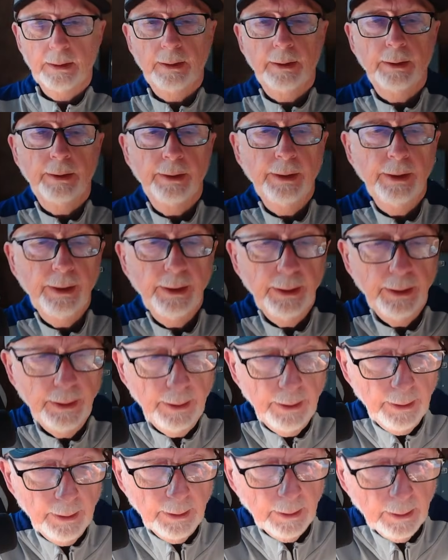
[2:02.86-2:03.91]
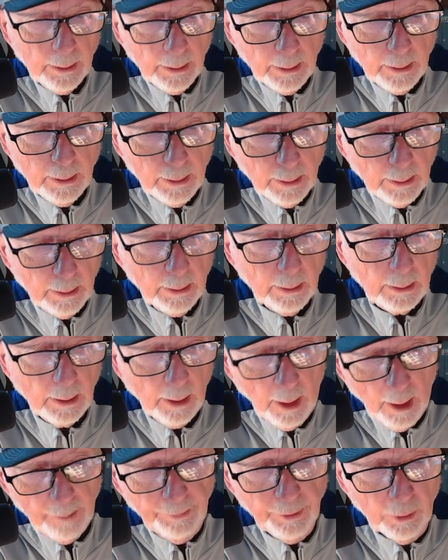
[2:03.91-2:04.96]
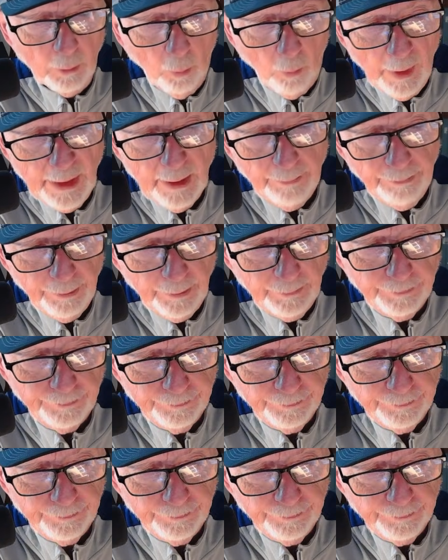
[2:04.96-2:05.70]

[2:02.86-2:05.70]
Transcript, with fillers: The carbon whip